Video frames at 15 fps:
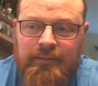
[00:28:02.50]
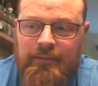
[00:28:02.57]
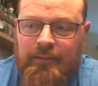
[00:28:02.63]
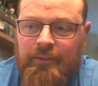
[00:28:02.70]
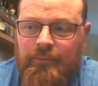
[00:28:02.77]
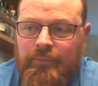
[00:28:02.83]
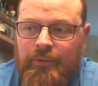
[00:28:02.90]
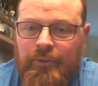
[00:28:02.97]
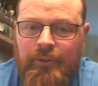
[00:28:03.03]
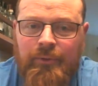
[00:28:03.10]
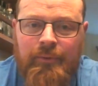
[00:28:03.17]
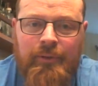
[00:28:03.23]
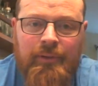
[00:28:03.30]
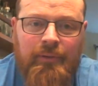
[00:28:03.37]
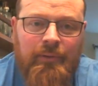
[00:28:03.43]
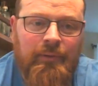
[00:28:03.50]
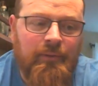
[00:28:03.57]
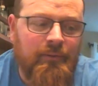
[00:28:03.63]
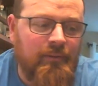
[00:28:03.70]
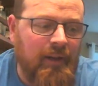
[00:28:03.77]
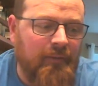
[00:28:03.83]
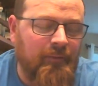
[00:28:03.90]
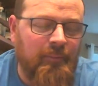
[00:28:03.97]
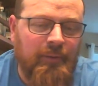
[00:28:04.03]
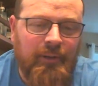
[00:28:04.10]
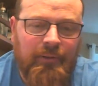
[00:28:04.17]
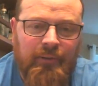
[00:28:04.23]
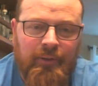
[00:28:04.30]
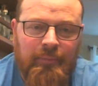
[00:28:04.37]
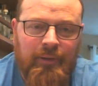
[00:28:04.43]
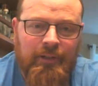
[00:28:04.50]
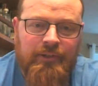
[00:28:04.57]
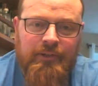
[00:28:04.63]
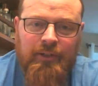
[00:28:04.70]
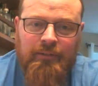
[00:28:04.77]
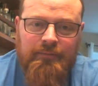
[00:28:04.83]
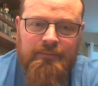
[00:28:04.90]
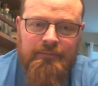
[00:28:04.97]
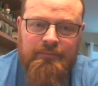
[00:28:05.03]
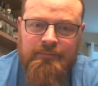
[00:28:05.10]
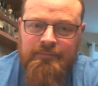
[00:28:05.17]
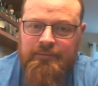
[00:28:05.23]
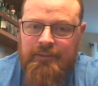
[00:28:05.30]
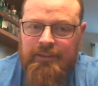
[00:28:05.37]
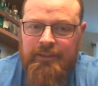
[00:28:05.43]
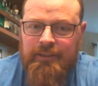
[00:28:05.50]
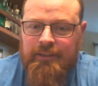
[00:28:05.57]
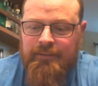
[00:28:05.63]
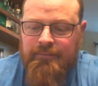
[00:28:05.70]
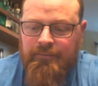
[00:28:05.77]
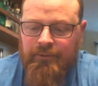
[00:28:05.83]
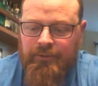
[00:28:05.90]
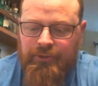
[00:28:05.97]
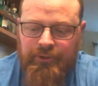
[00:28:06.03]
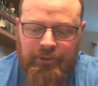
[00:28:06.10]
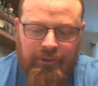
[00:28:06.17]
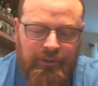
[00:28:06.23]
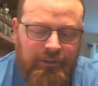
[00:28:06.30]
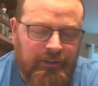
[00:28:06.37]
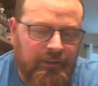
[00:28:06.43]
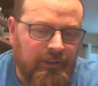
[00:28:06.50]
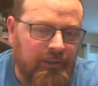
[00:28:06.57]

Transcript: Will always have a place on my shelf, for sure.